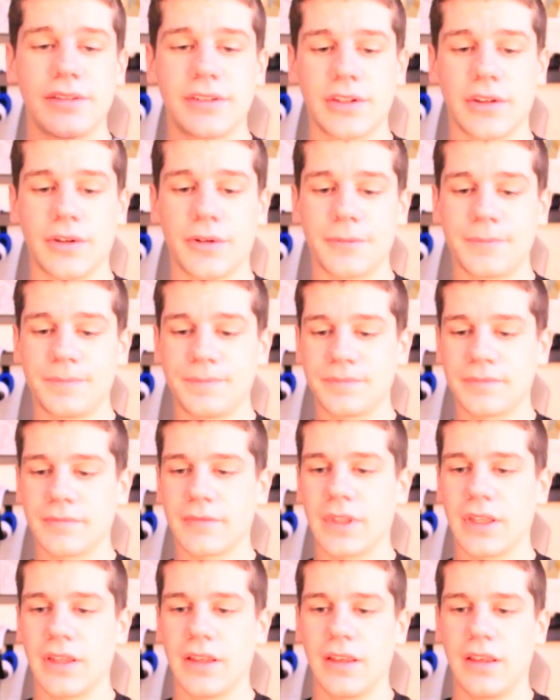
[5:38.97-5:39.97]
So
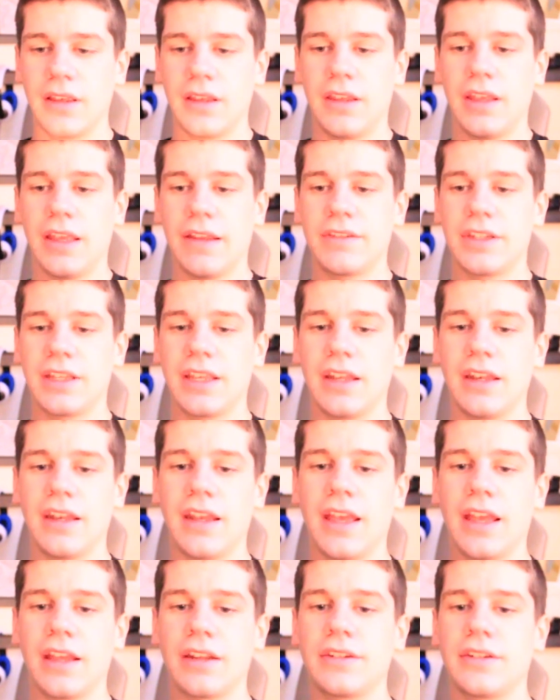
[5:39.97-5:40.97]
you have to
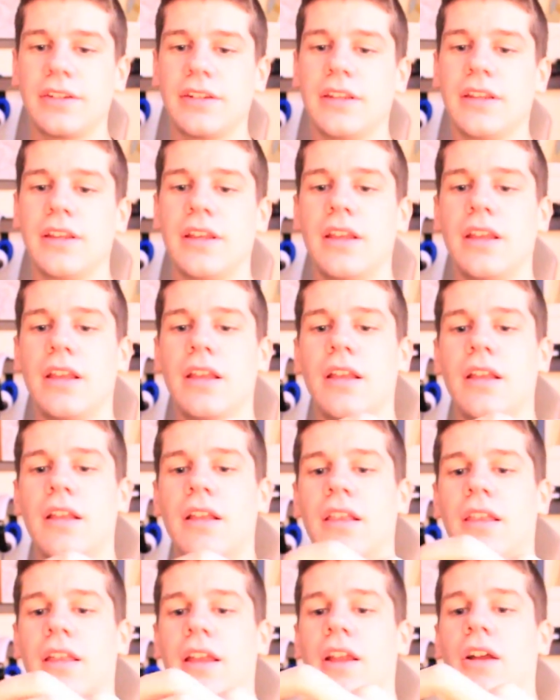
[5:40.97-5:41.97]
connect
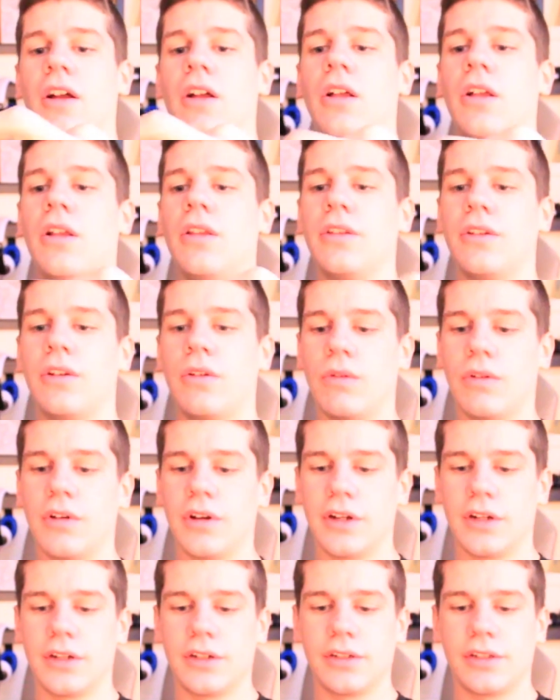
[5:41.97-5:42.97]
like all the
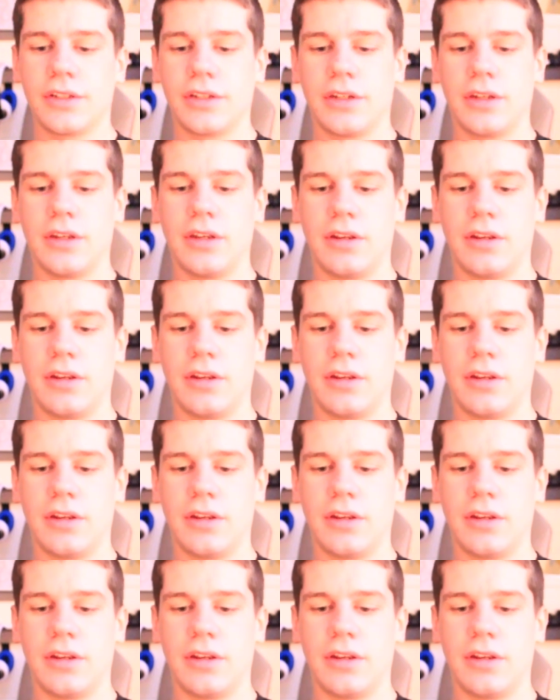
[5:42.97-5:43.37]
corners,